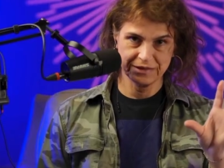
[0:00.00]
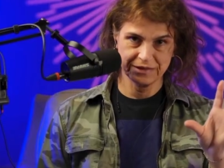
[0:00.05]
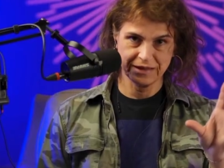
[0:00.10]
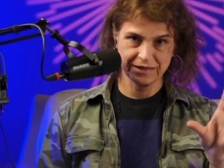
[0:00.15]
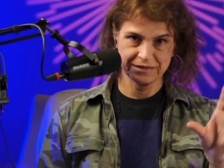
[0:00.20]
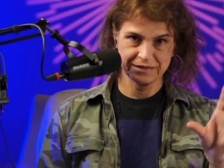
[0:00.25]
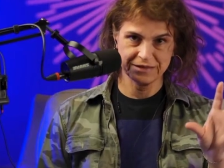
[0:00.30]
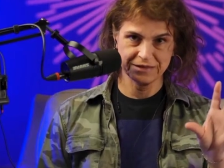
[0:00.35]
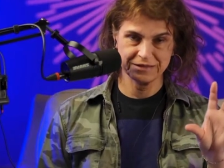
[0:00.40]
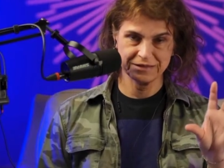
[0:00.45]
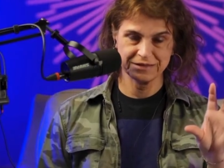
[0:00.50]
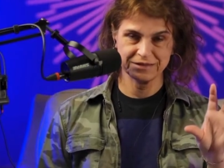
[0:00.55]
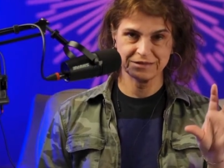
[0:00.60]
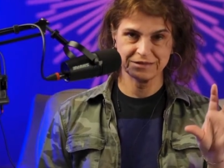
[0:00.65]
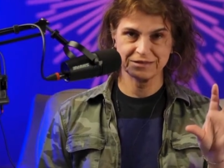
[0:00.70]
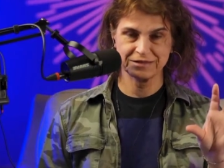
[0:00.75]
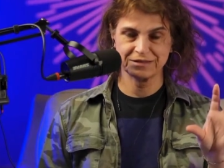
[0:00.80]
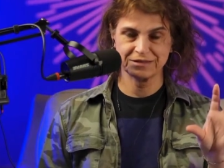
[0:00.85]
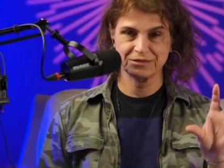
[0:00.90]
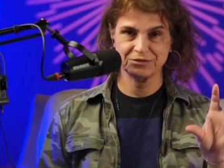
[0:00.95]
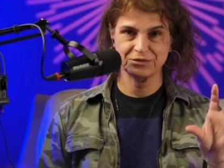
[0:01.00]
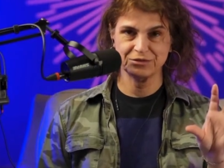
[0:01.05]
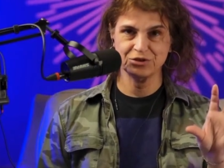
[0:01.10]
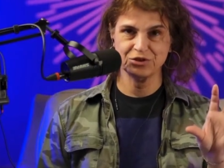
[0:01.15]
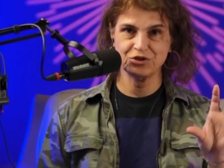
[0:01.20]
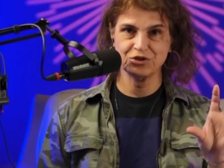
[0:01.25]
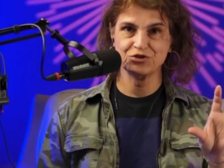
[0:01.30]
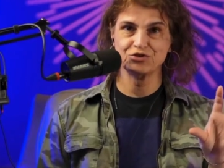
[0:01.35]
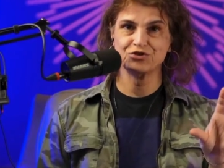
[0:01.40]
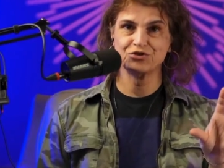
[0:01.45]
That is
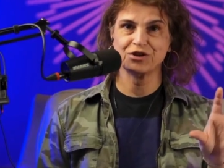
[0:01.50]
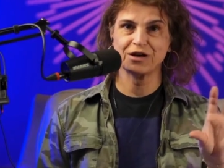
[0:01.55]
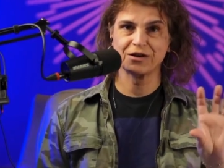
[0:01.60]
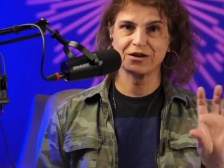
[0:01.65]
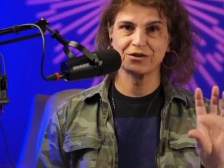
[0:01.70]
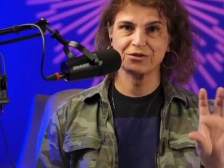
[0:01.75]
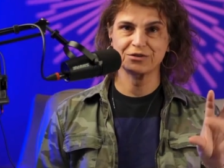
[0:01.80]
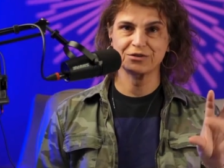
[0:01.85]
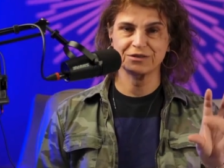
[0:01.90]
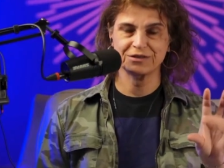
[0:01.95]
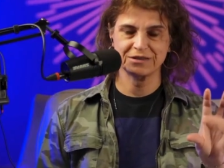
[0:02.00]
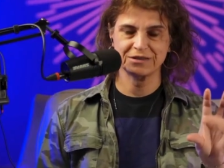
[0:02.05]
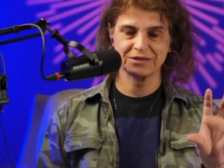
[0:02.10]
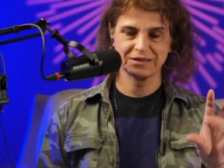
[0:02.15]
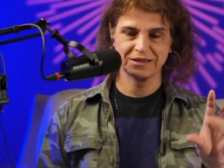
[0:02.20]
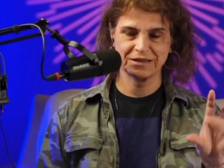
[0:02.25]
the jargon.